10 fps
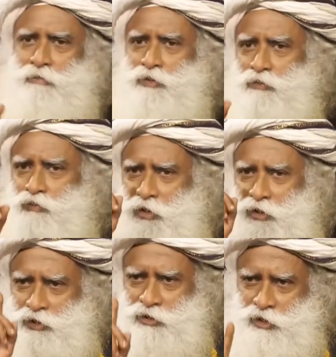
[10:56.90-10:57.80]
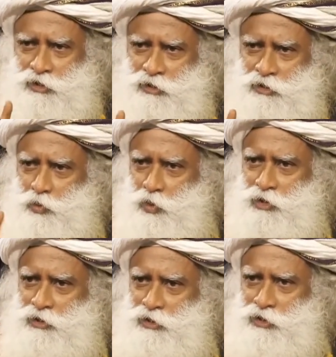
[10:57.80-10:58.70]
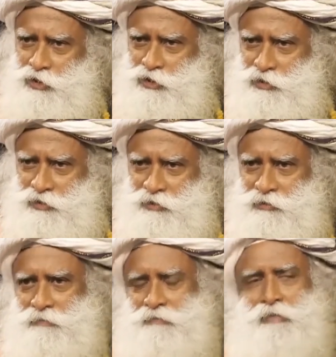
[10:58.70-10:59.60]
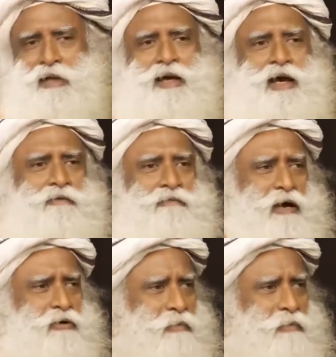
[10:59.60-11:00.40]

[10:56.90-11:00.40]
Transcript: of what is justice, what is injustice. I found my